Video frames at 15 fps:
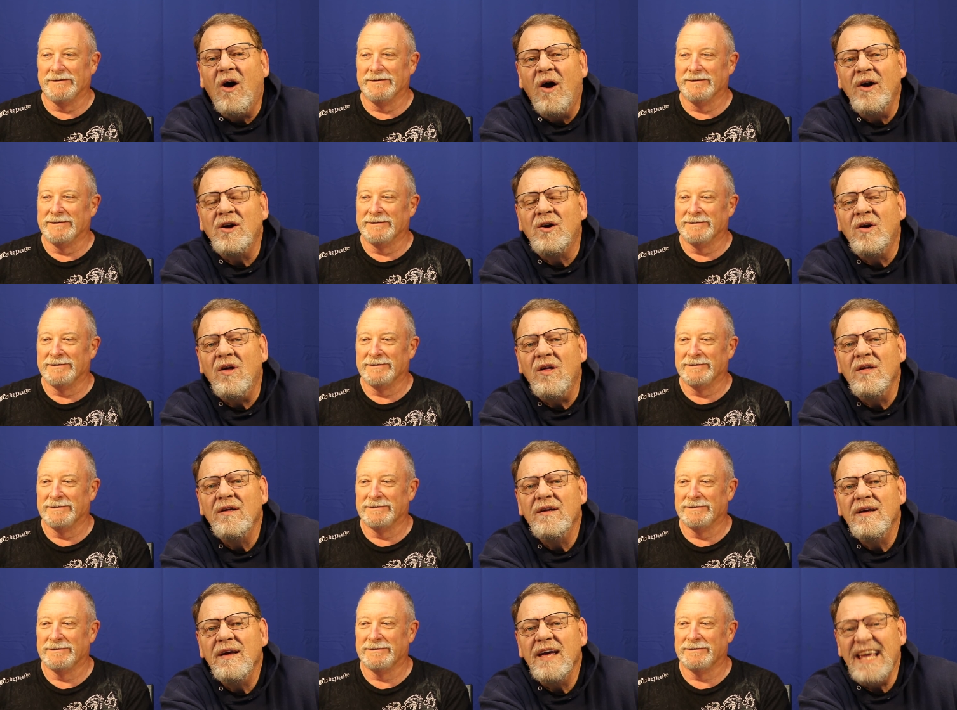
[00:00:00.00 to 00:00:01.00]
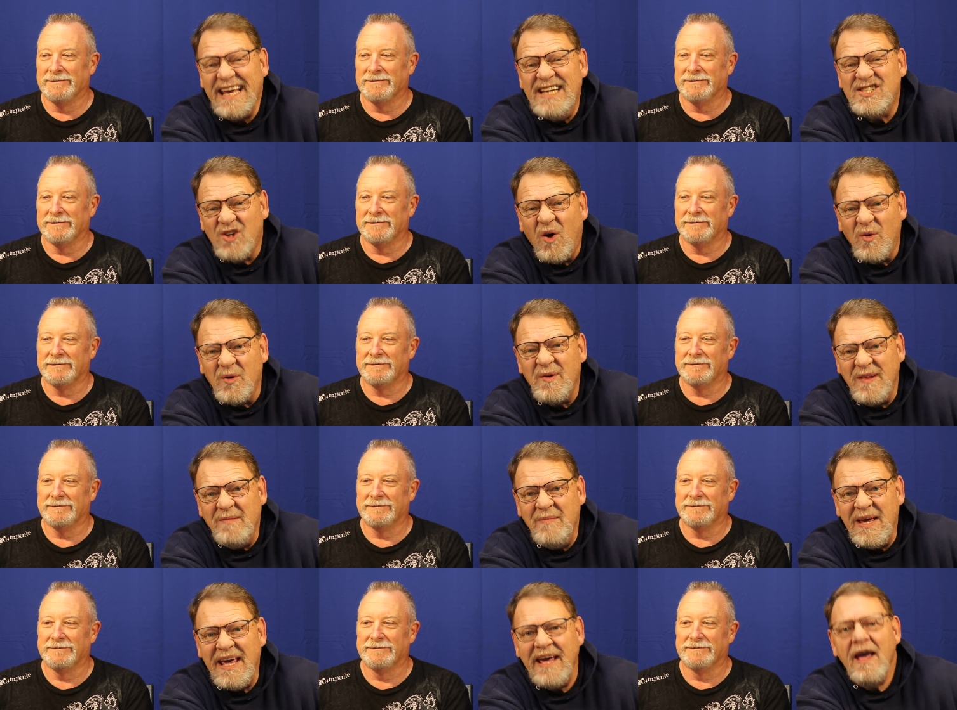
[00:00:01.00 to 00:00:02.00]
Speaker 1: article is older
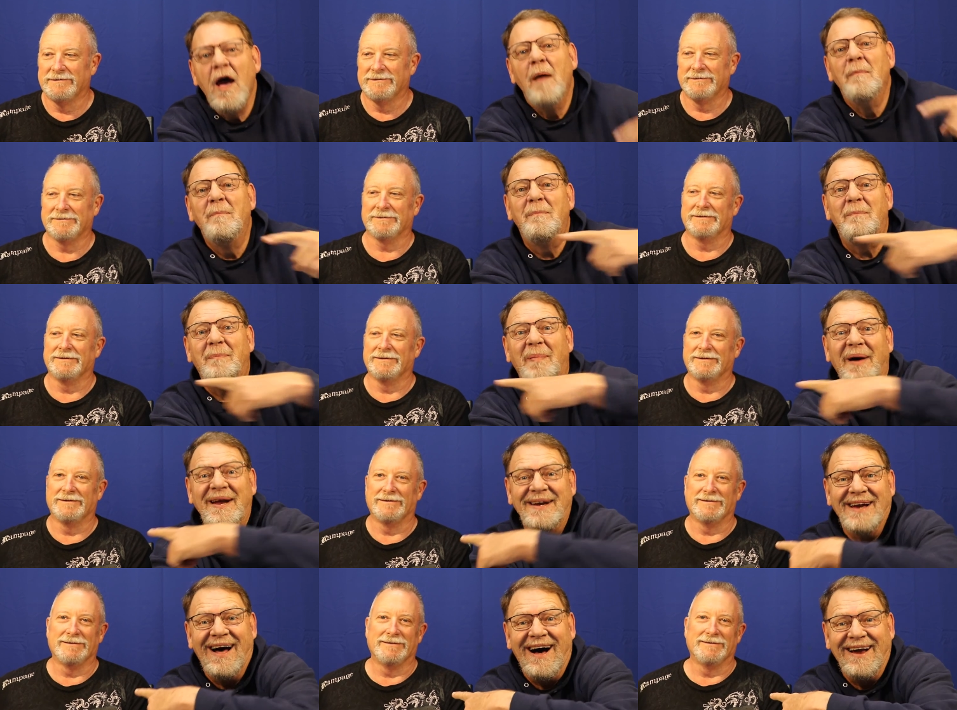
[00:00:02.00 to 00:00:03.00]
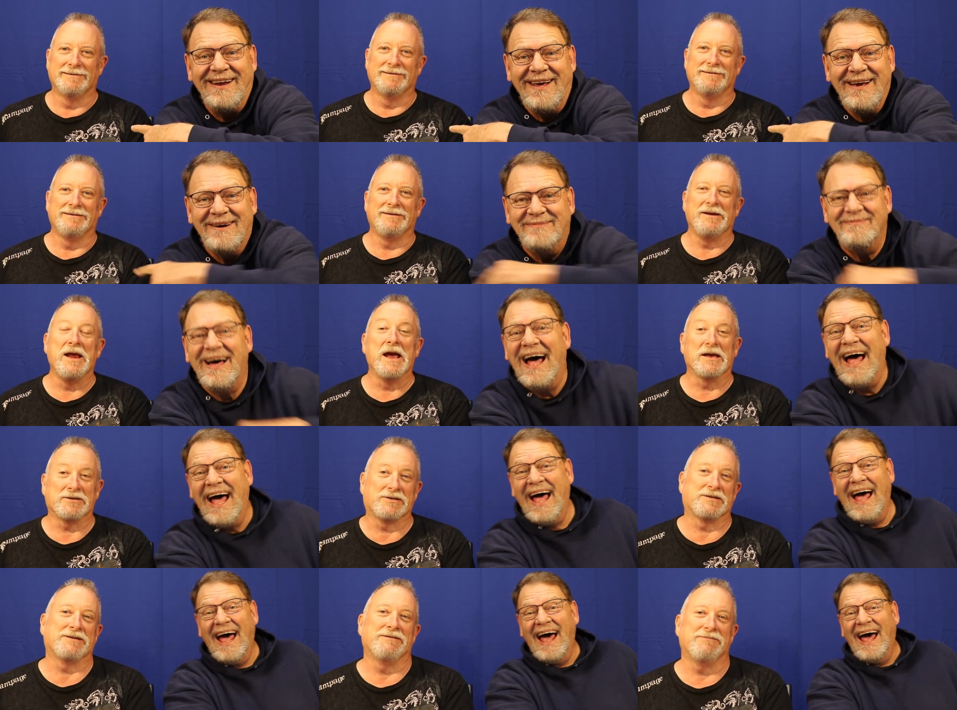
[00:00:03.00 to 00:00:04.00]
than me, but not him.
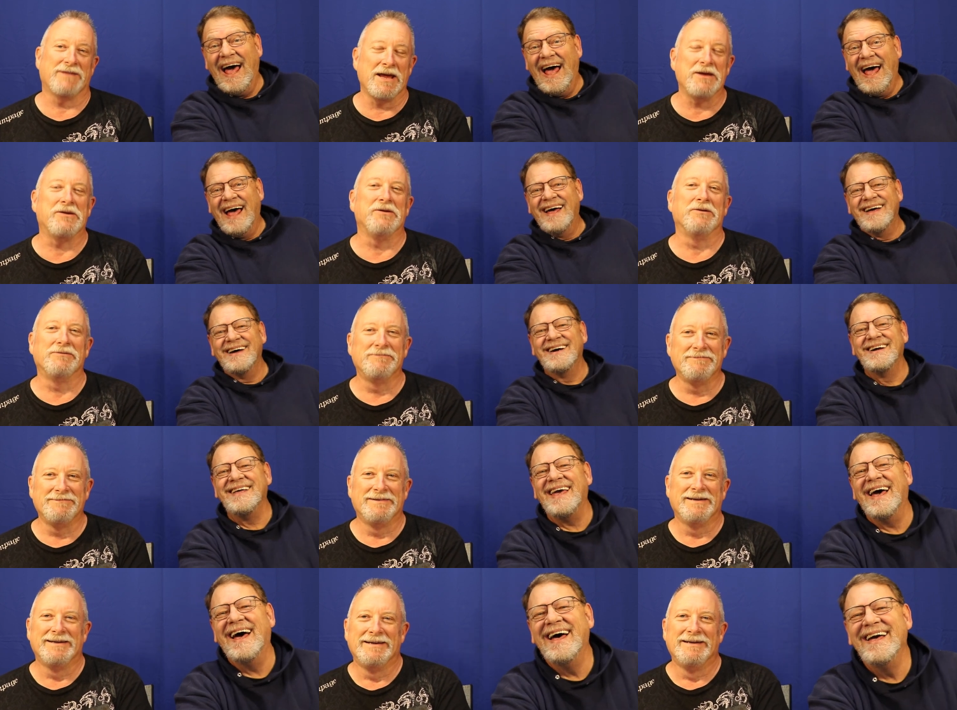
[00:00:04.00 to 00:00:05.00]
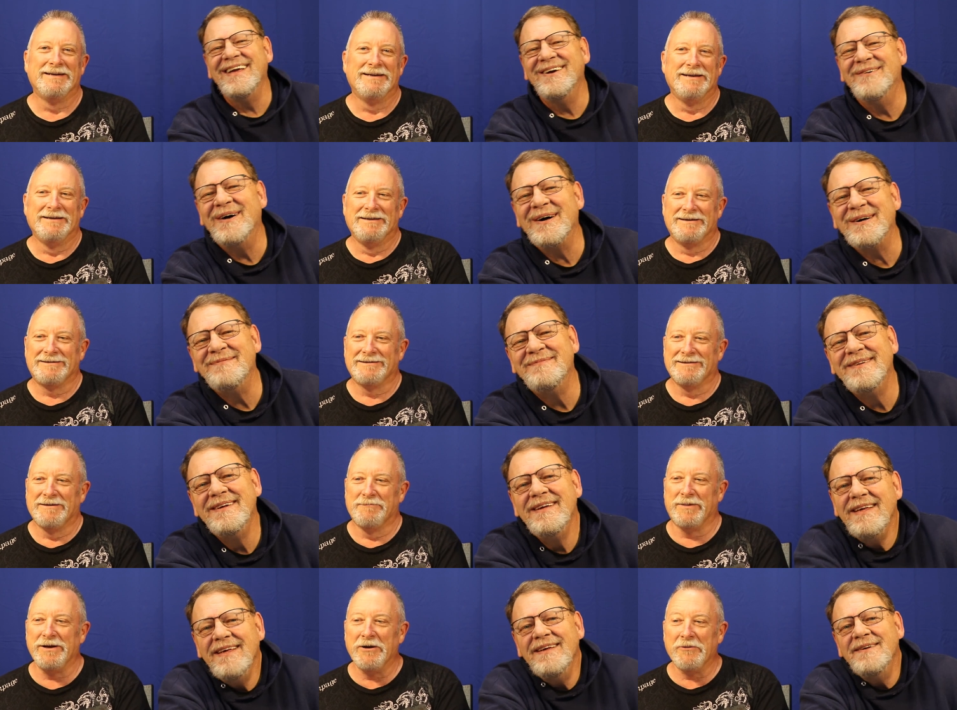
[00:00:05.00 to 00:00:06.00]
Yes, thank you. Yeah, you're welcome.
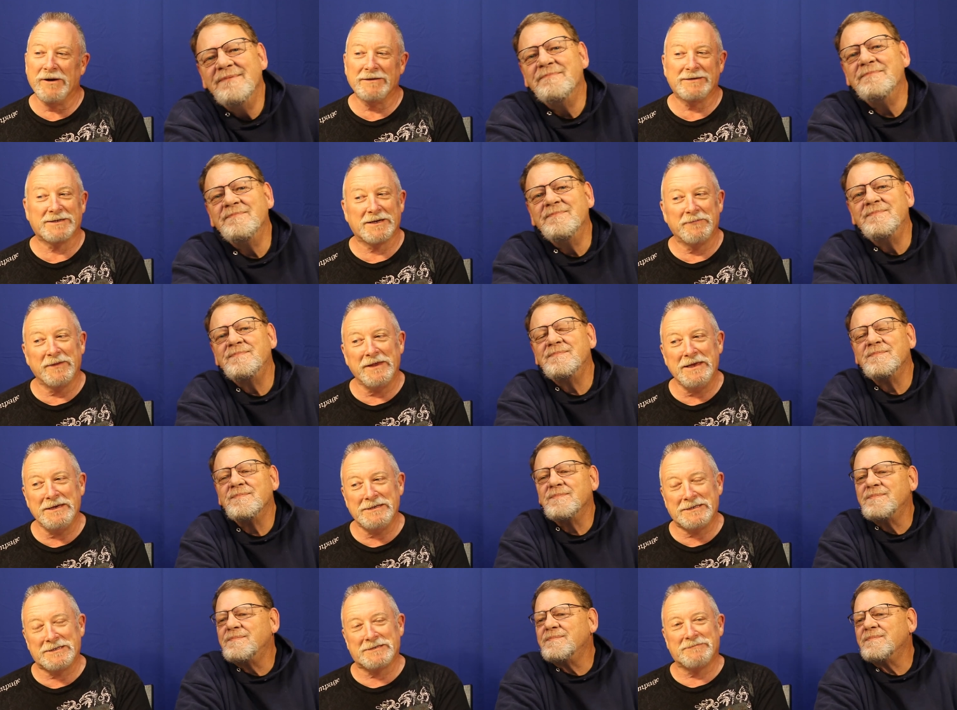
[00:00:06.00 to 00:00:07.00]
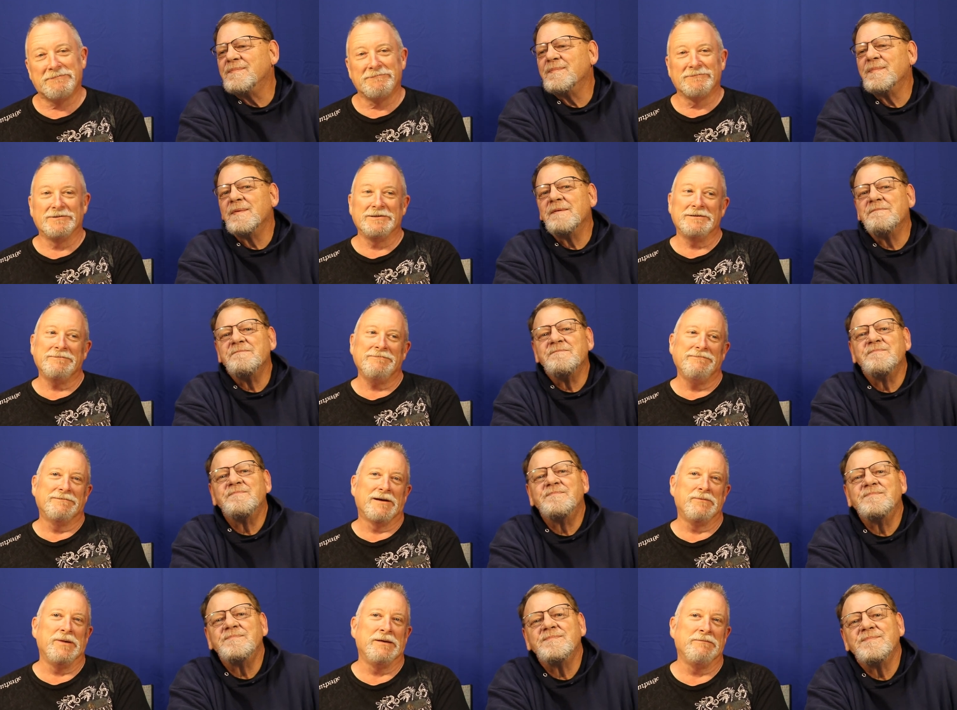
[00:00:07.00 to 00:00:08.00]
Speaker 2: But you know what? Some of these, well,
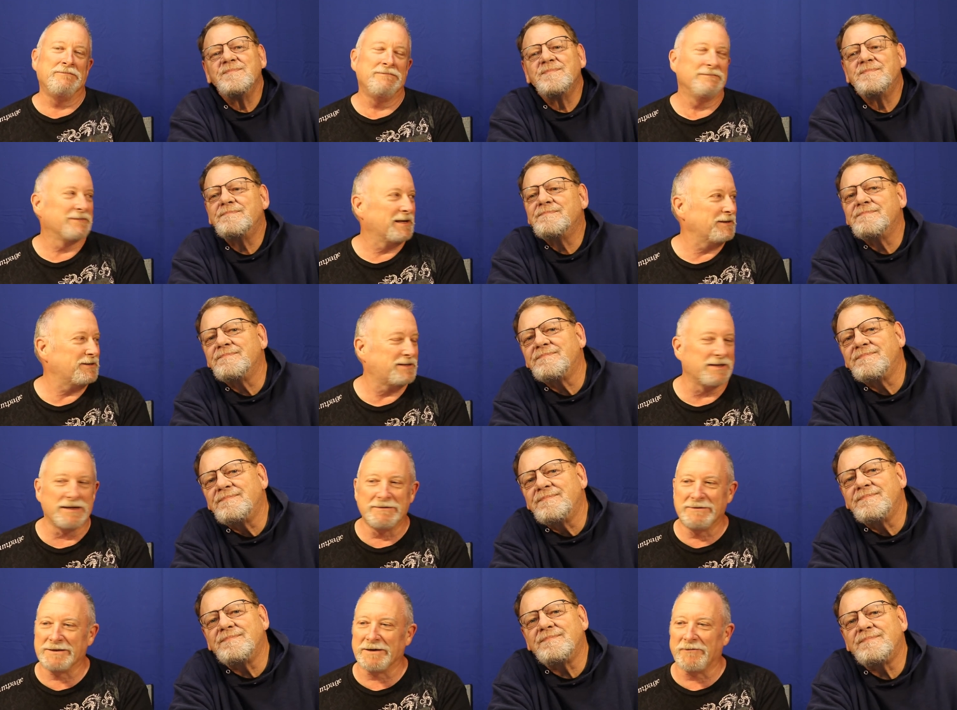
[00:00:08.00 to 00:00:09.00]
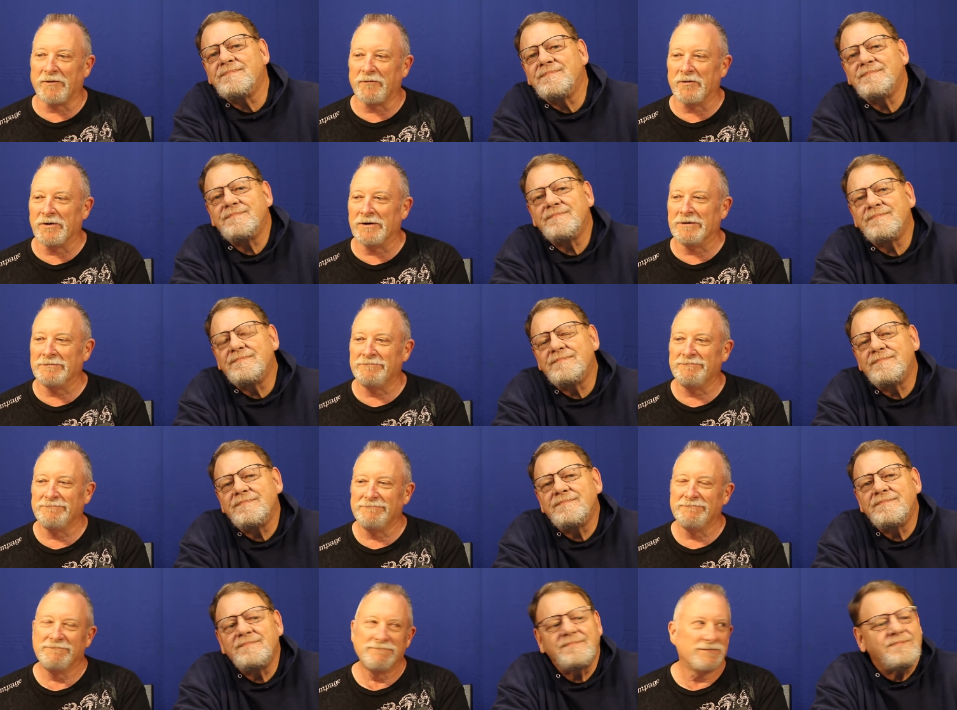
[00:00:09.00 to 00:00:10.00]
I mean, like you said, some of them were
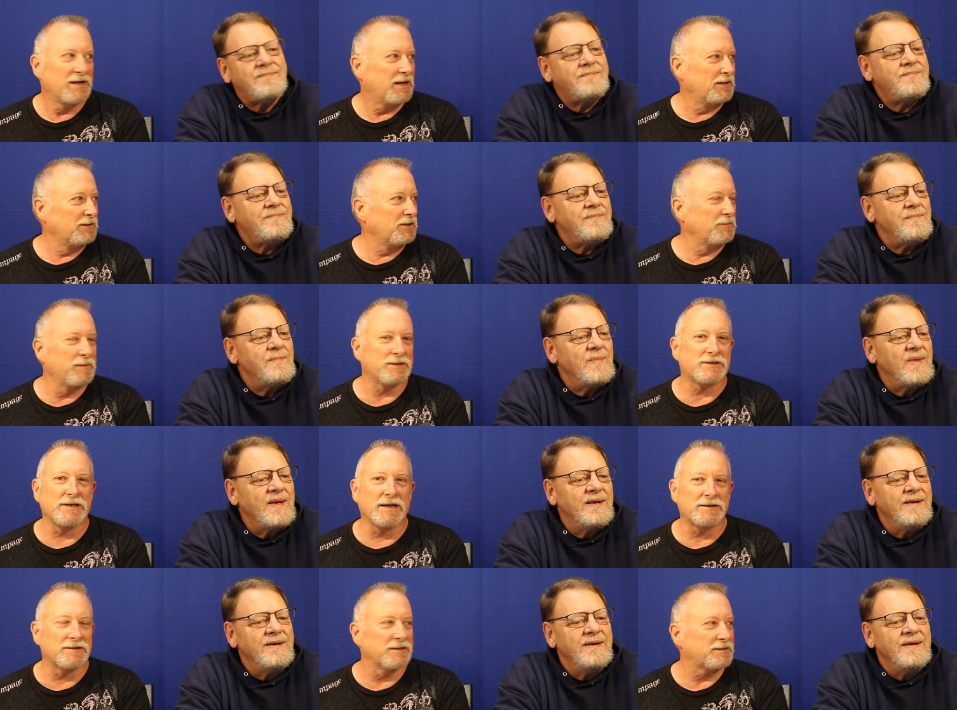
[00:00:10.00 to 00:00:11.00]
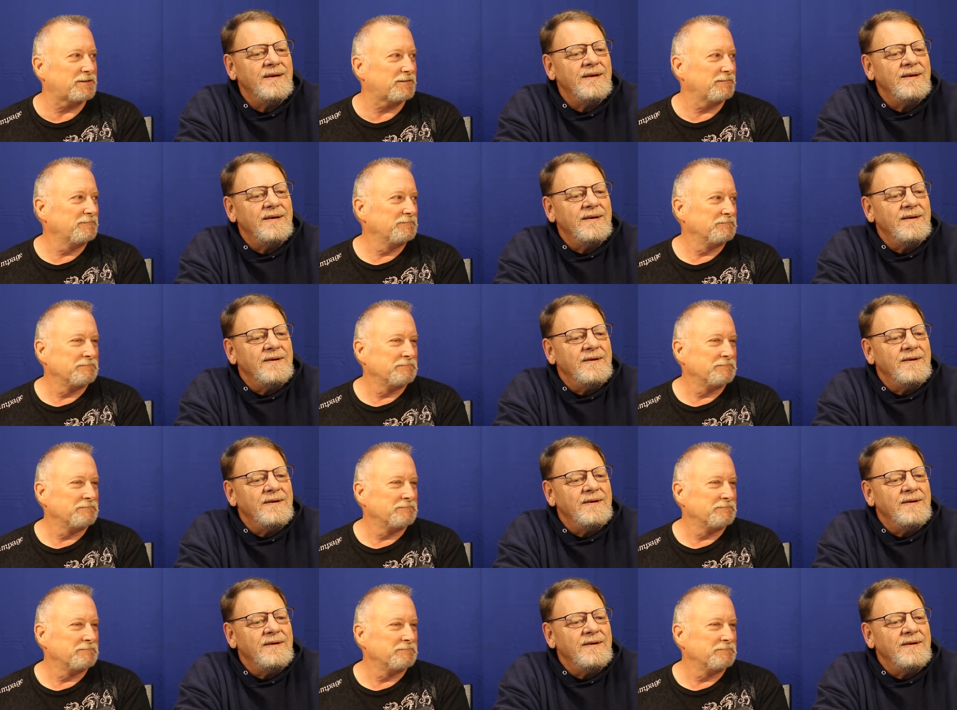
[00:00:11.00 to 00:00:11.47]
a little bit sexist.